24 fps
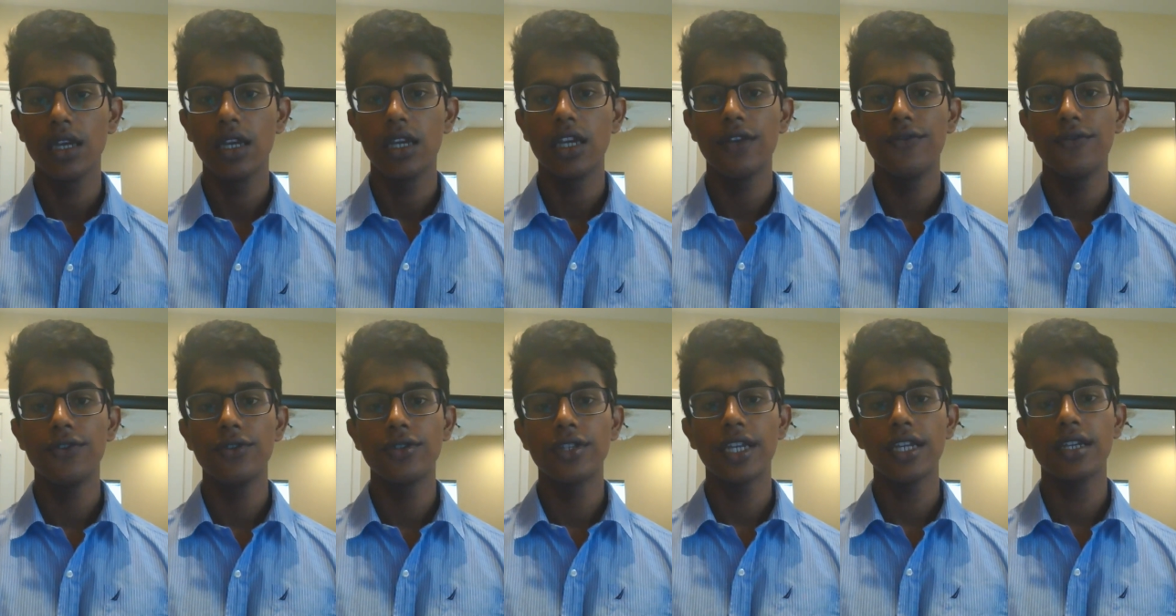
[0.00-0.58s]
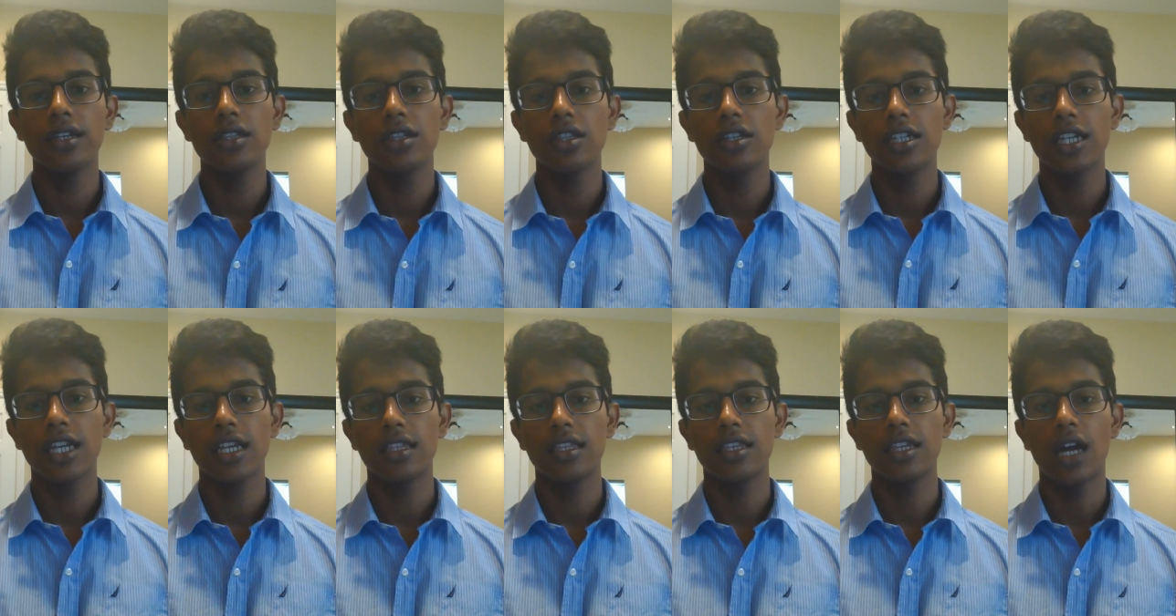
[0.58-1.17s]
If you take a look
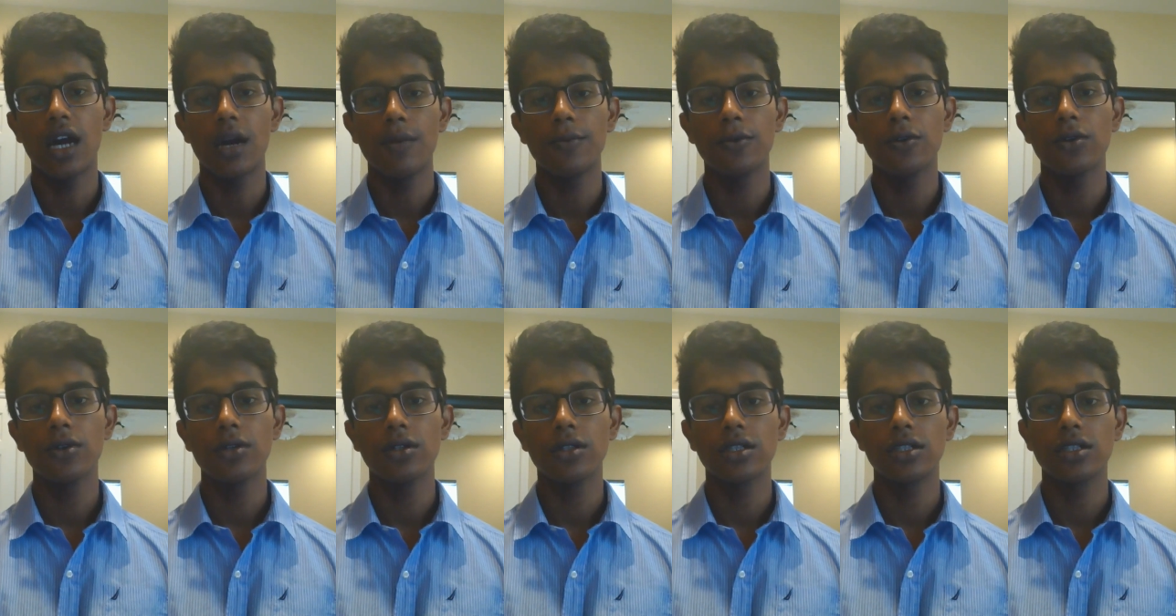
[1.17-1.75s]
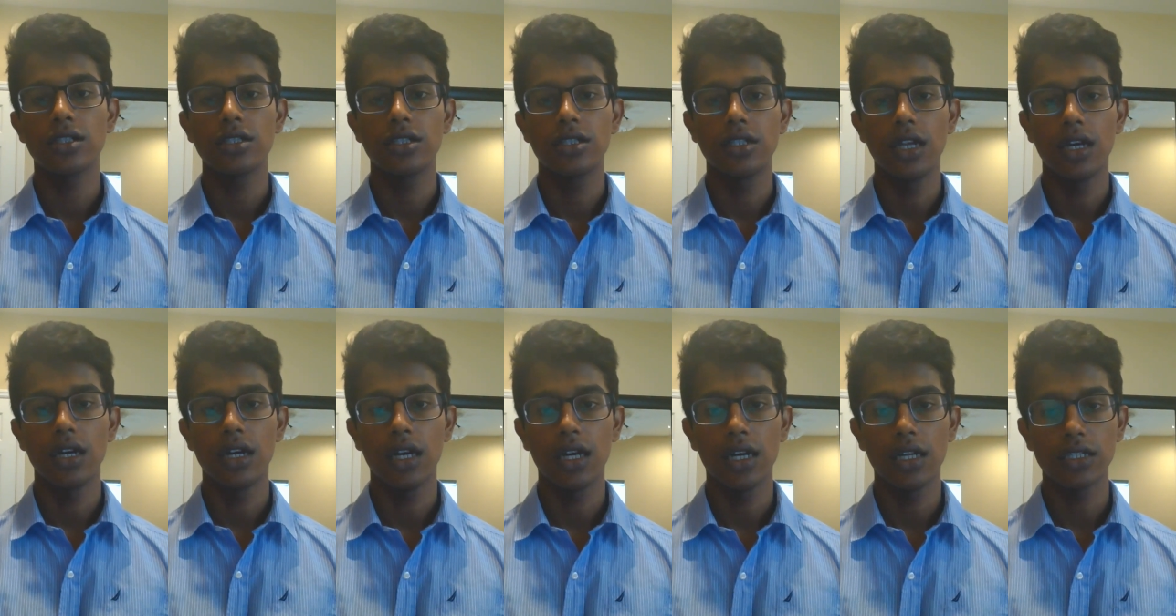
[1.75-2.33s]
at the upper
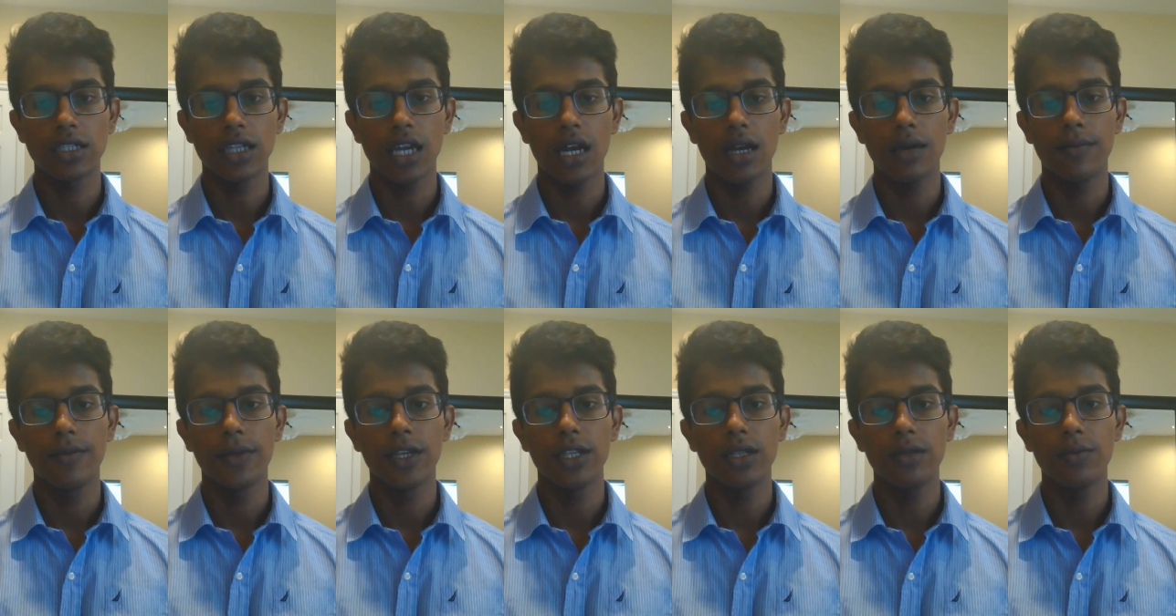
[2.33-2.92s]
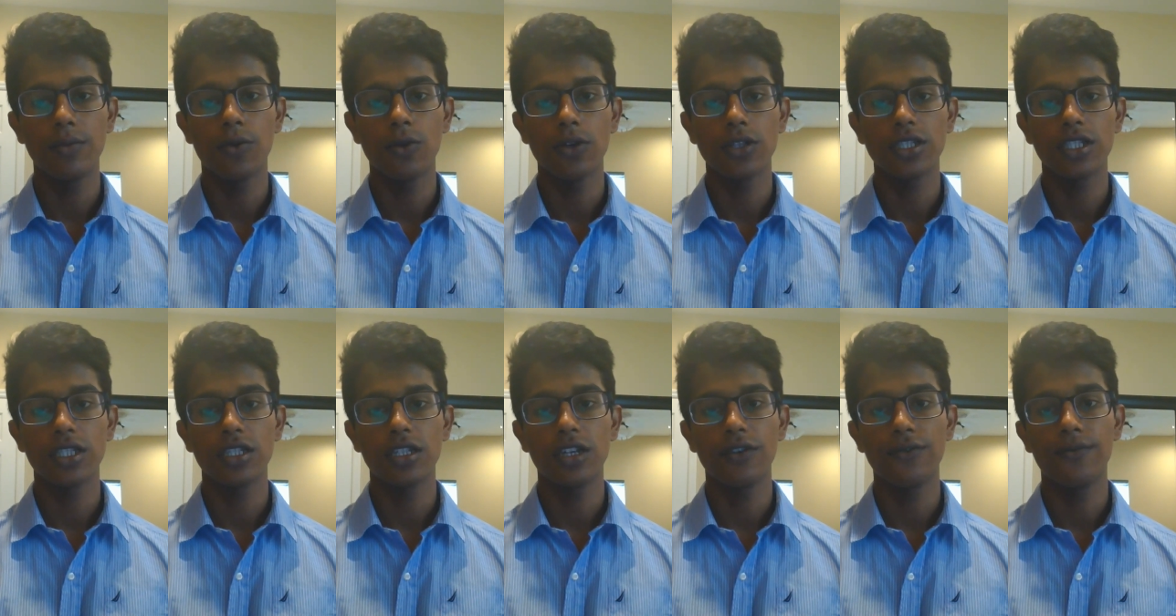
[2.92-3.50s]
top middle
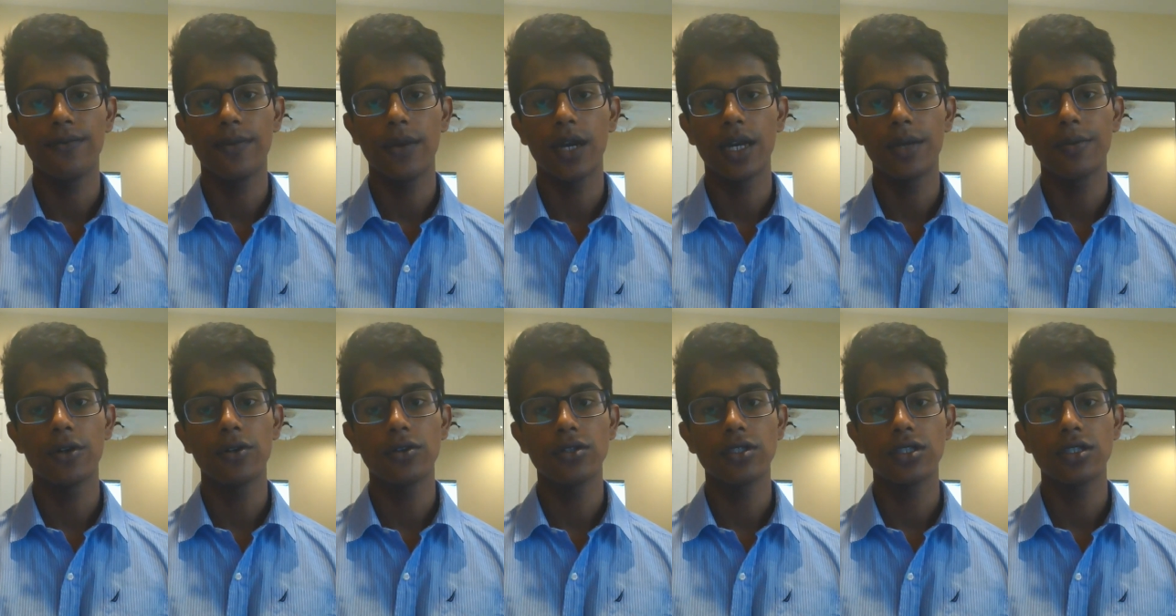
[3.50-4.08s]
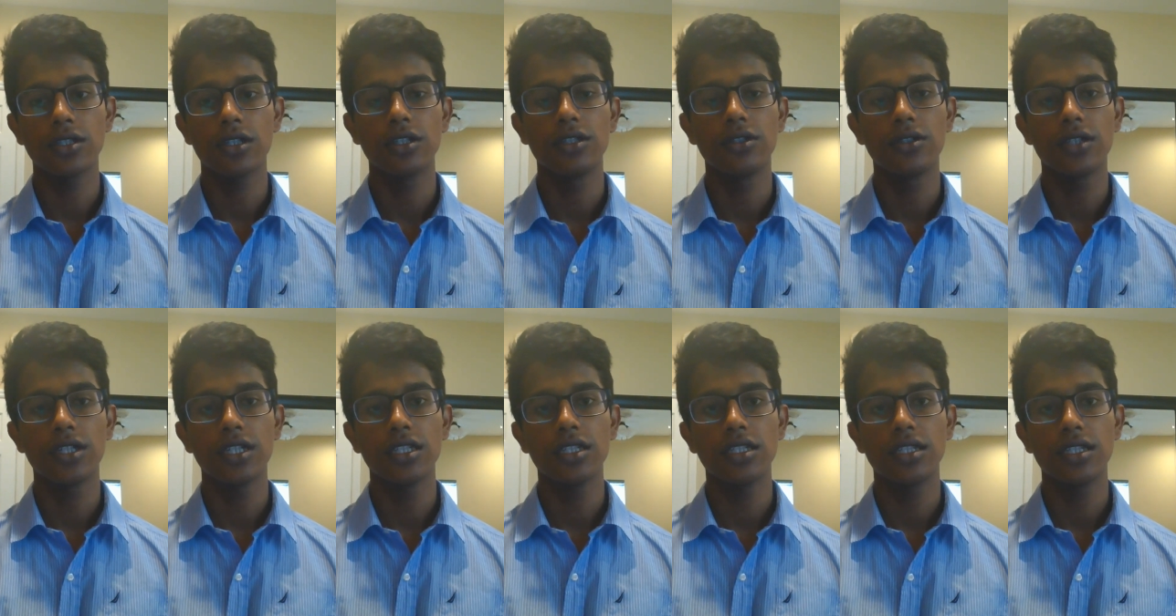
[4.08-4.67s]
portion of my poster, you
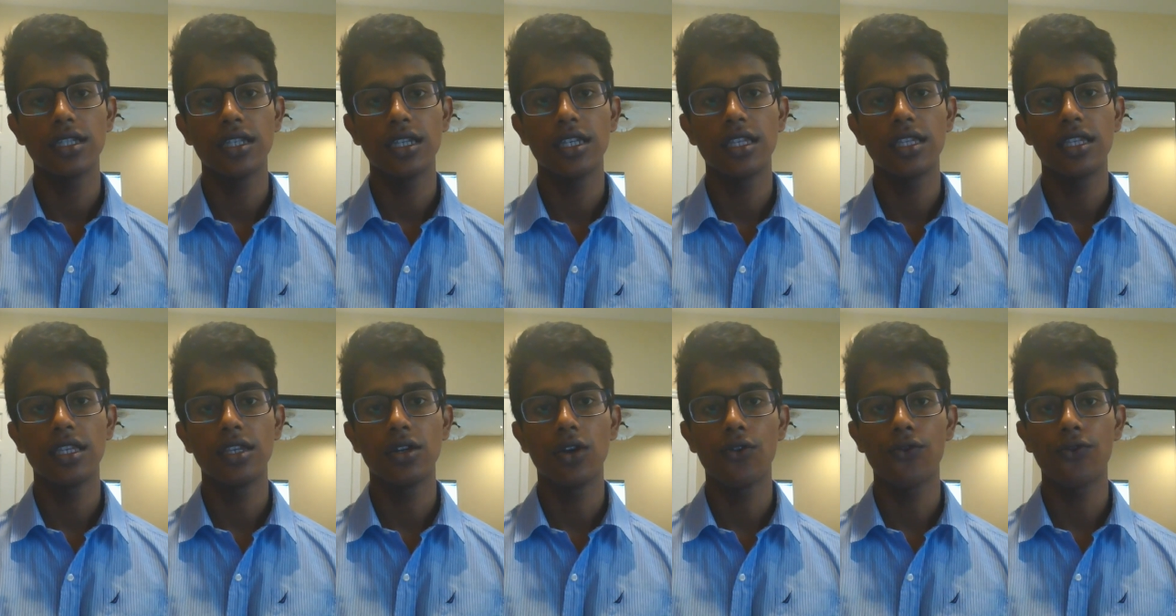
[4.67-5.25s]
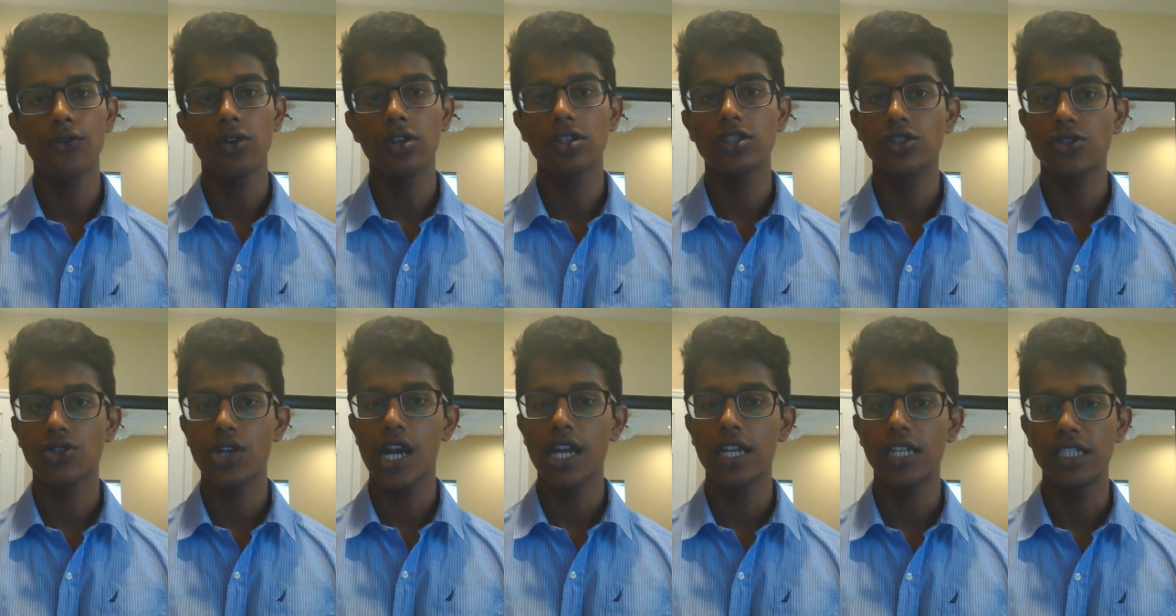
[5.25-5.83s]
can see the overall
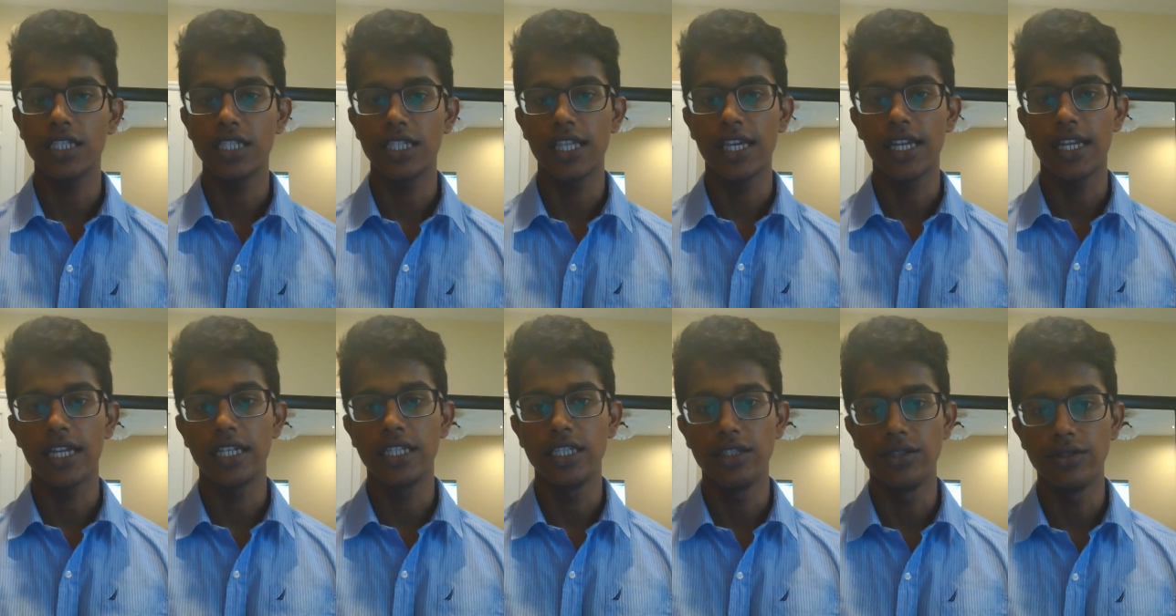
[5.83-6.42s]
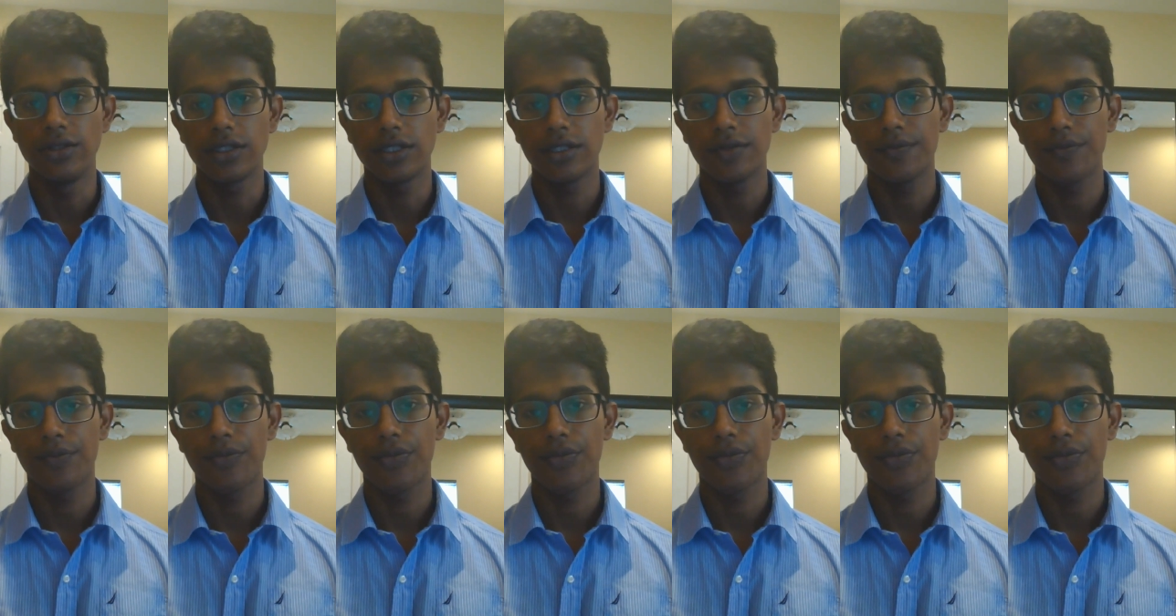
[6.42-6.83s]
strategy that I used.